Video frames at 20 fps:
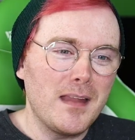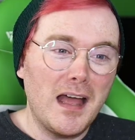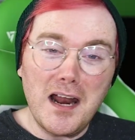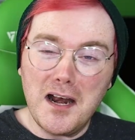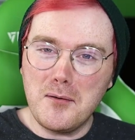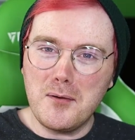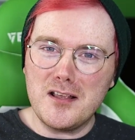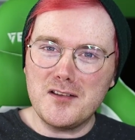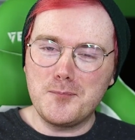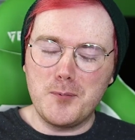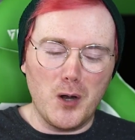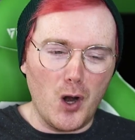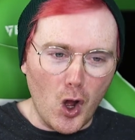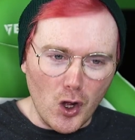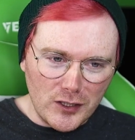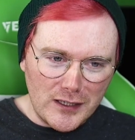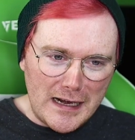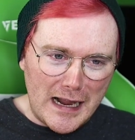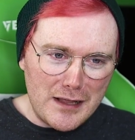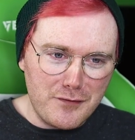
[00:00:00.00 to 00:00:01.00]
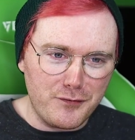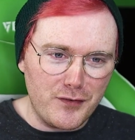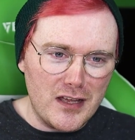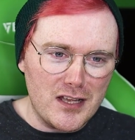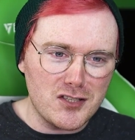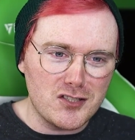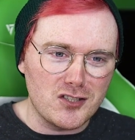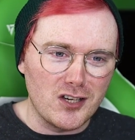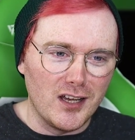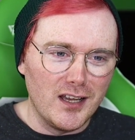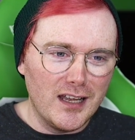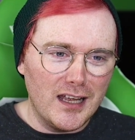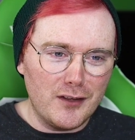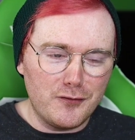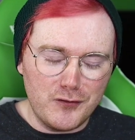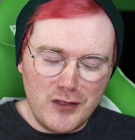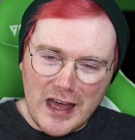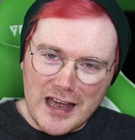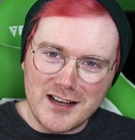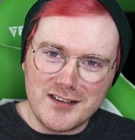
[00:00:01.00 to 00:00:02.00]
Anyways, but On a Knife Edge,
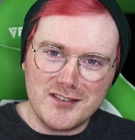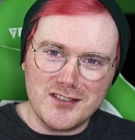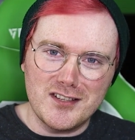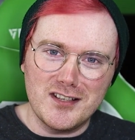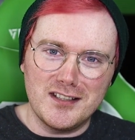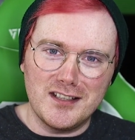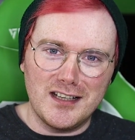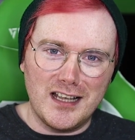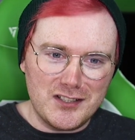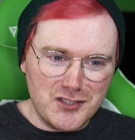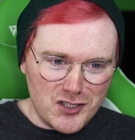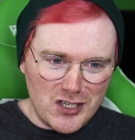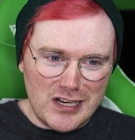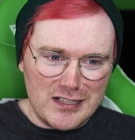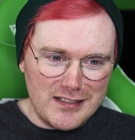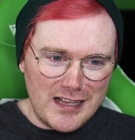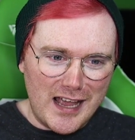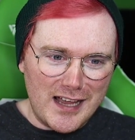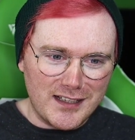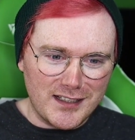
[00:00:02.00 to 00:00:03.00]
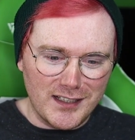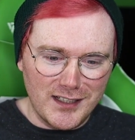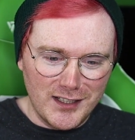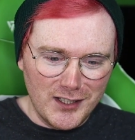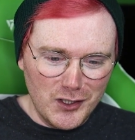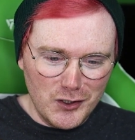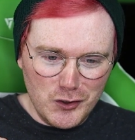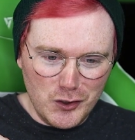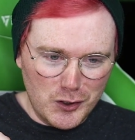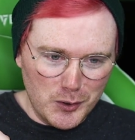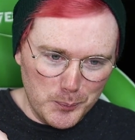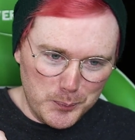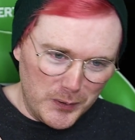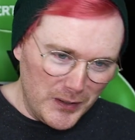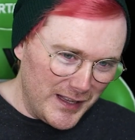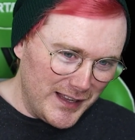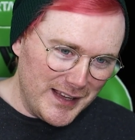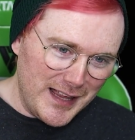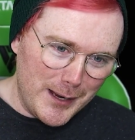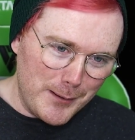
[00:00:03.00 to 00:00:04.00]
if that is in a chain deck, you could
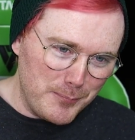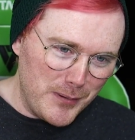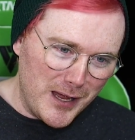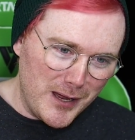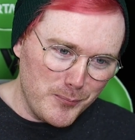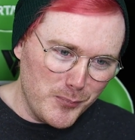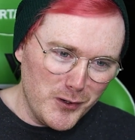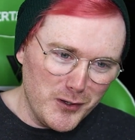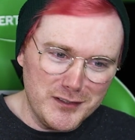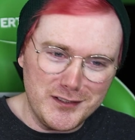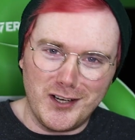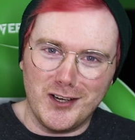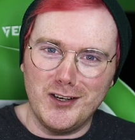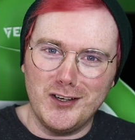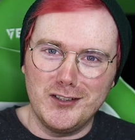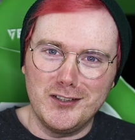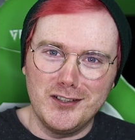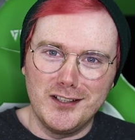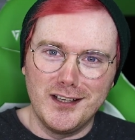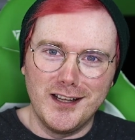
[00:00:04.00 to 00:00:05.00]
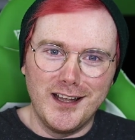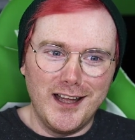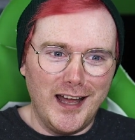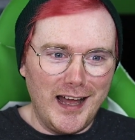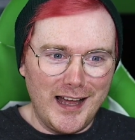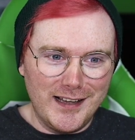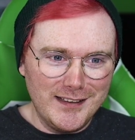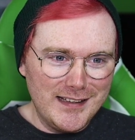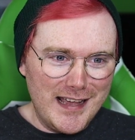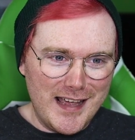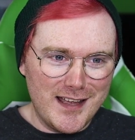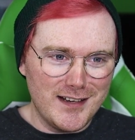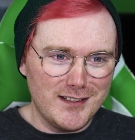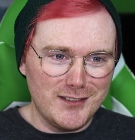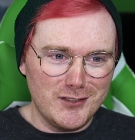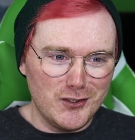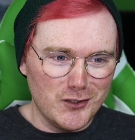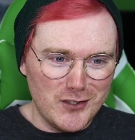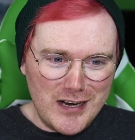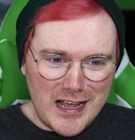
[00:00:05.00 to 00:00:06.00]
play that bad boy down, and
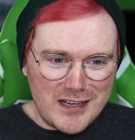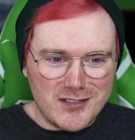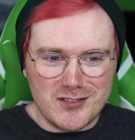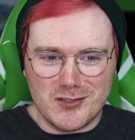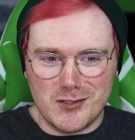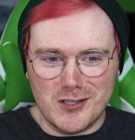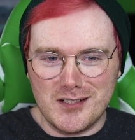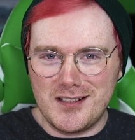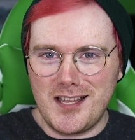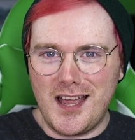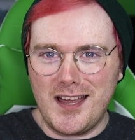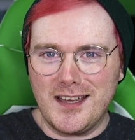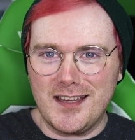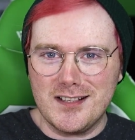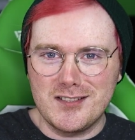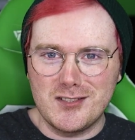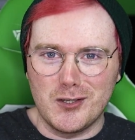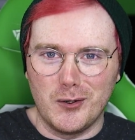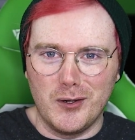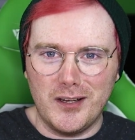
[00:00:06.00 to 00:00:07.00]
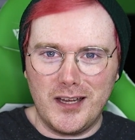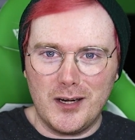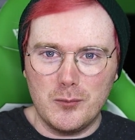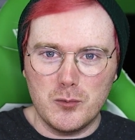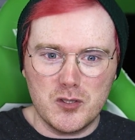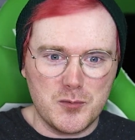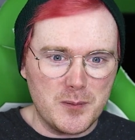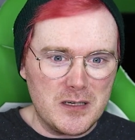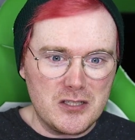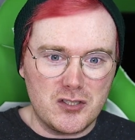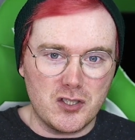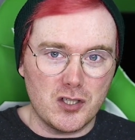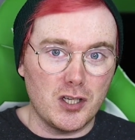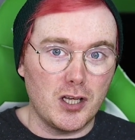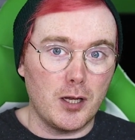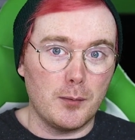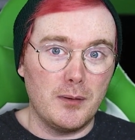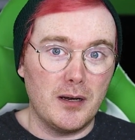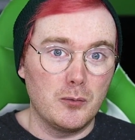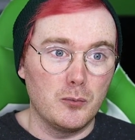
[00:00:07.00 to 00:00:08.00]
then your next sword attack gets go again, which means you can
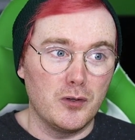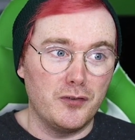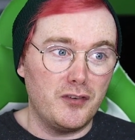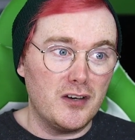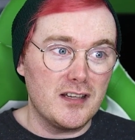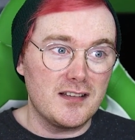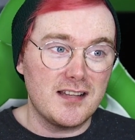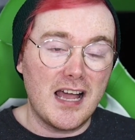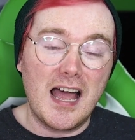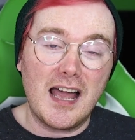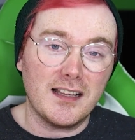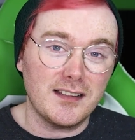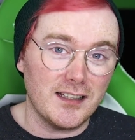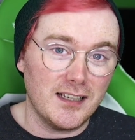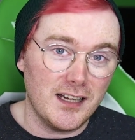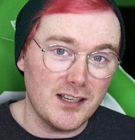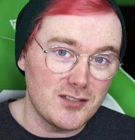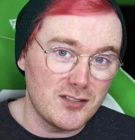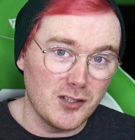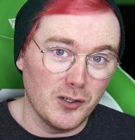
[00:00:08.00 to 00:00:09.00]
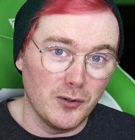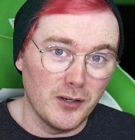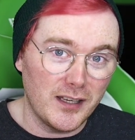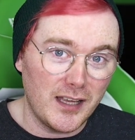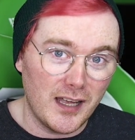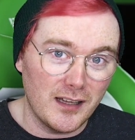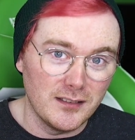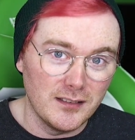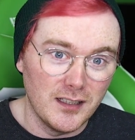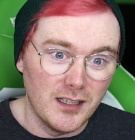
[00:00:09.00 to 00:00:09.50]
come in with an attack that has go again,